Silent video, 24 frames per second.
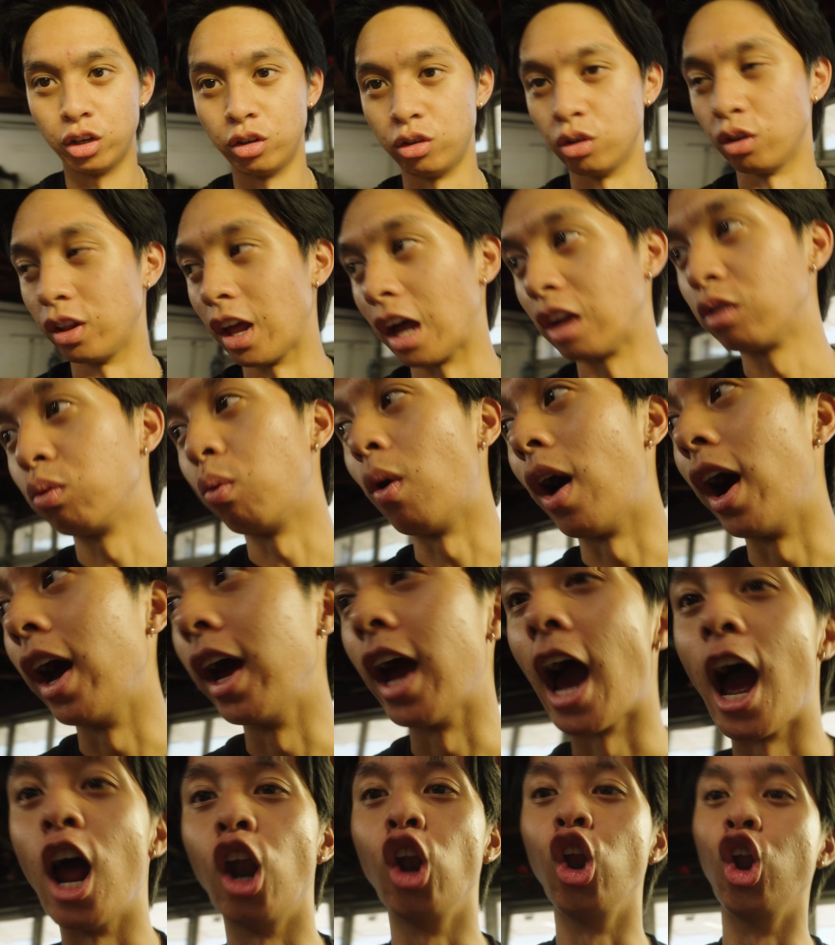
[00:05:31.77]
So that's why
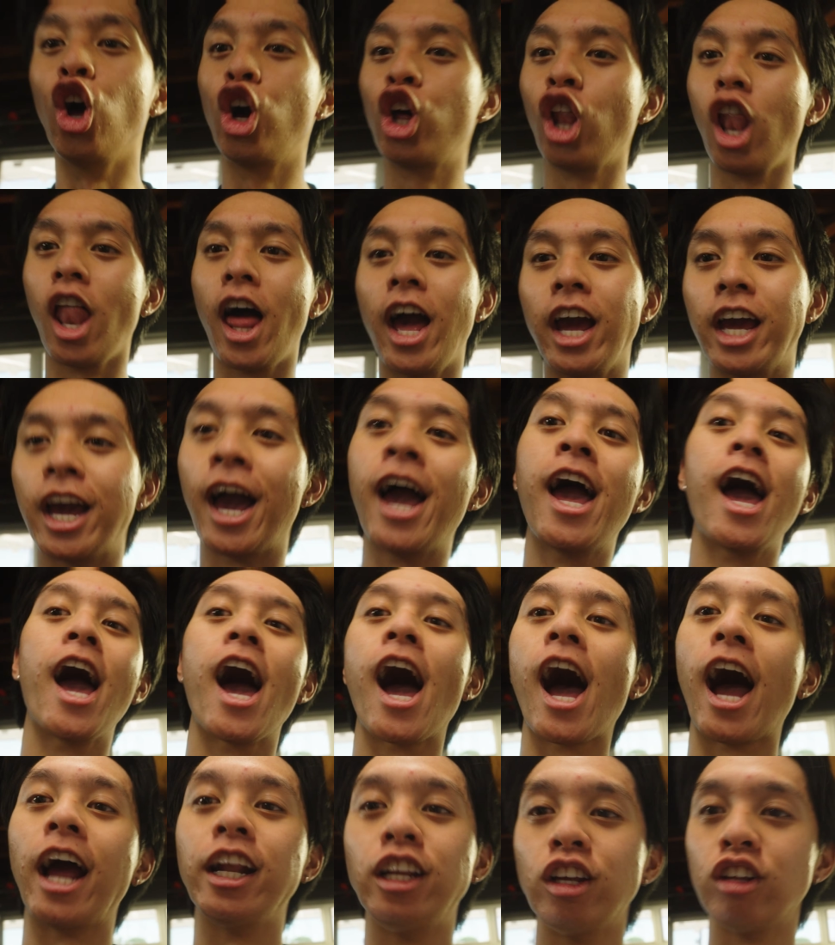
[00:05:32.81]
I look like
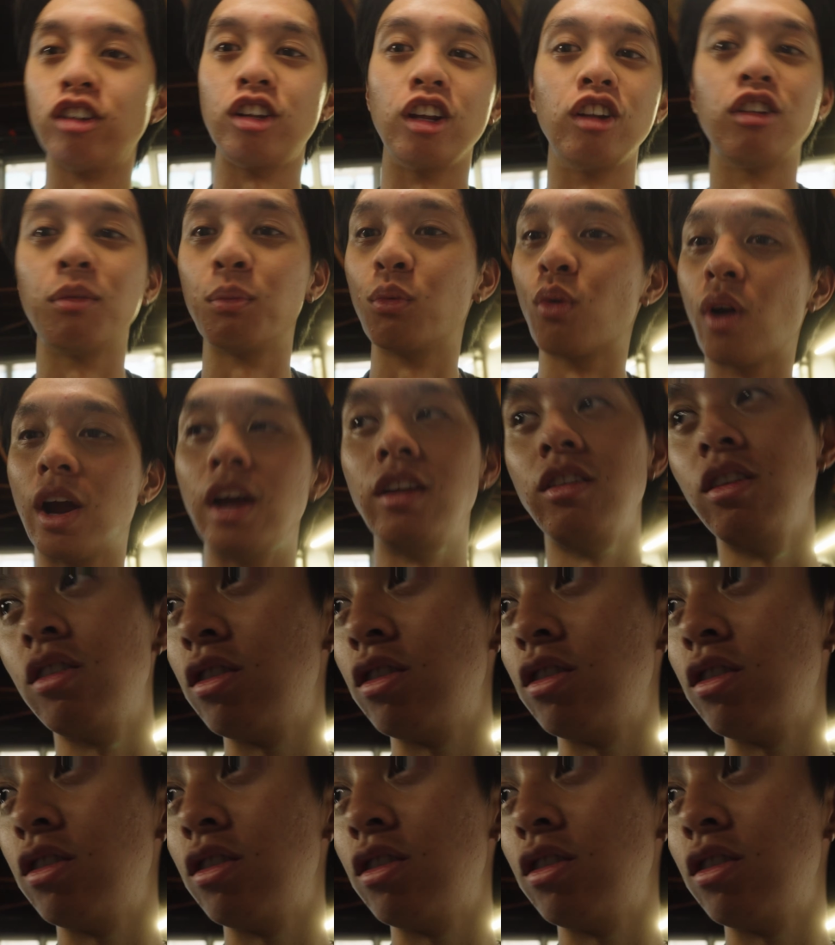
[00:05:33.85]
I just did some crazy